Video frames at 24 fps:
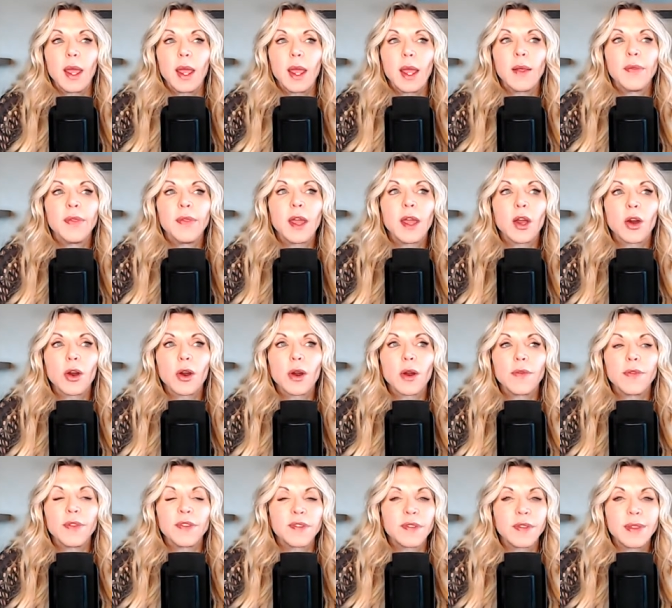And they are,
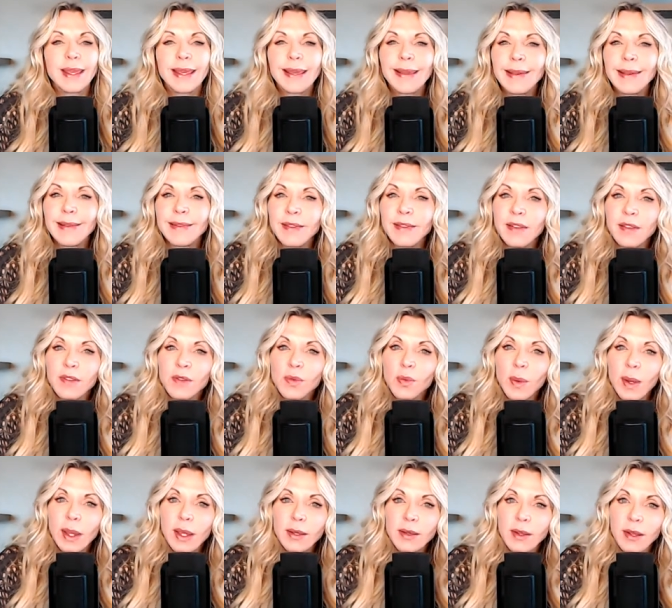this is the easiest
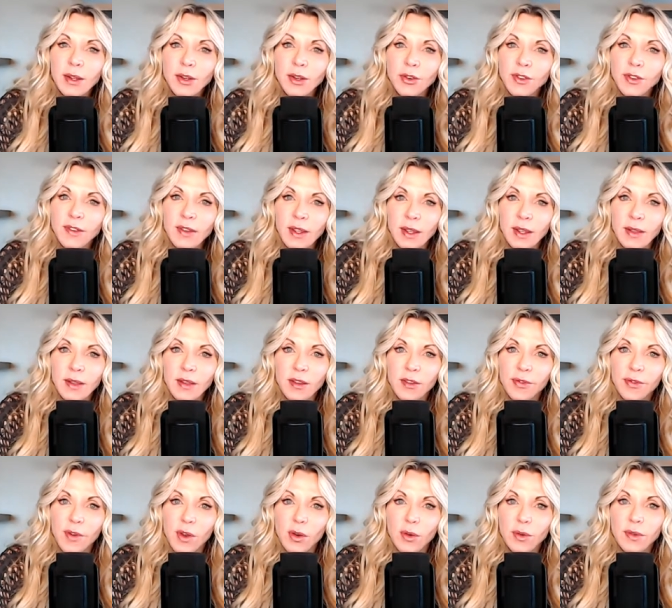way to understand
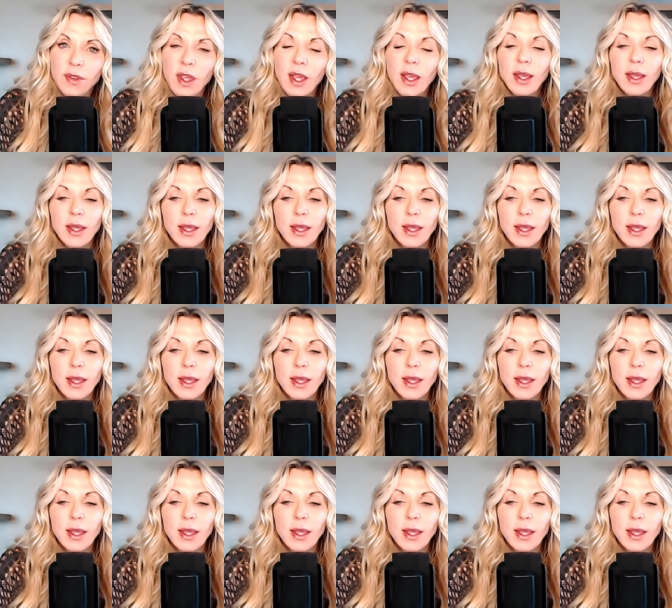this, folks.